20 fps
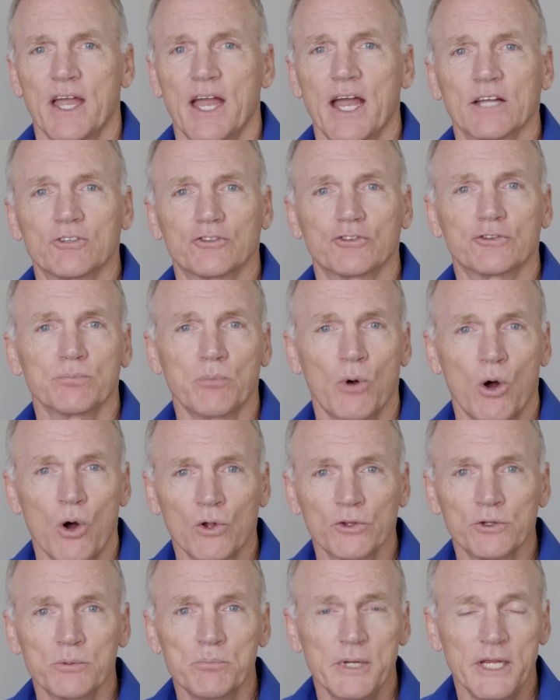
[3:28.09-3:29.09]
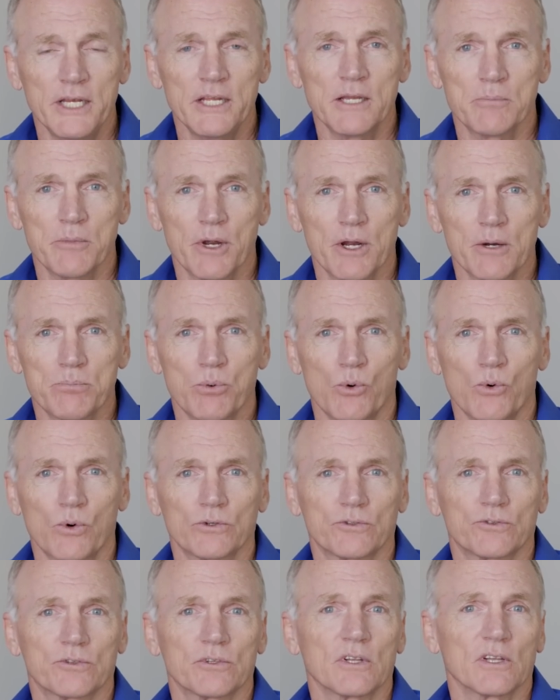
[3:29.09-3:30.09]
at small to medium
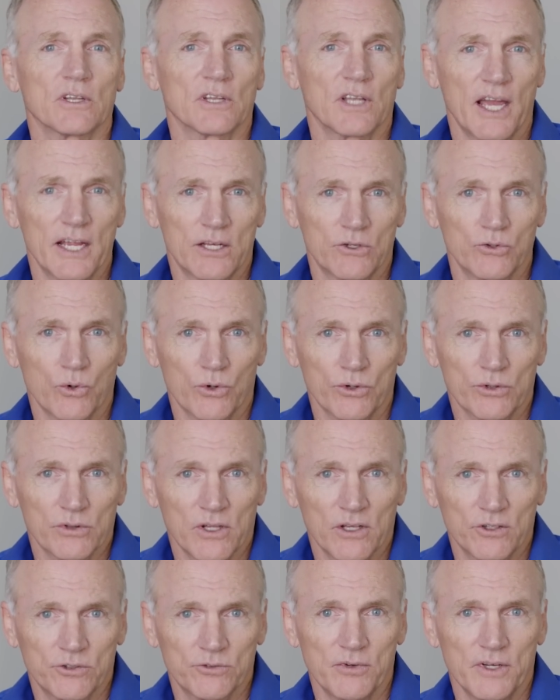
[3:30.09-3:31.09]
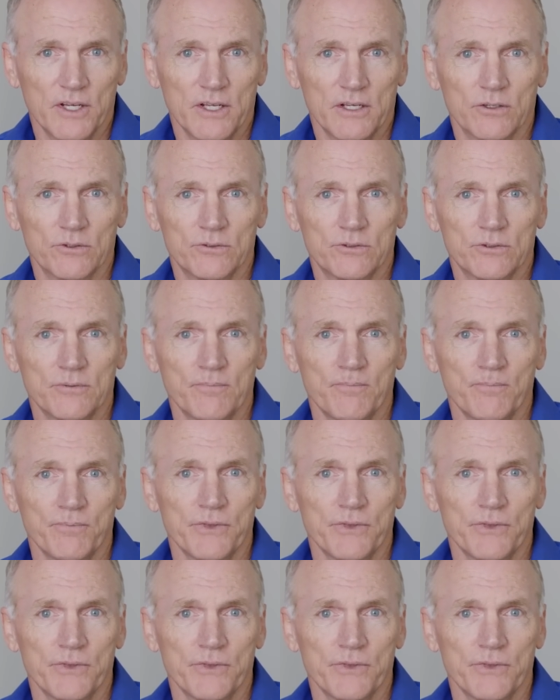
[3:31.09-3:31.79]
airports like North Las Vegas.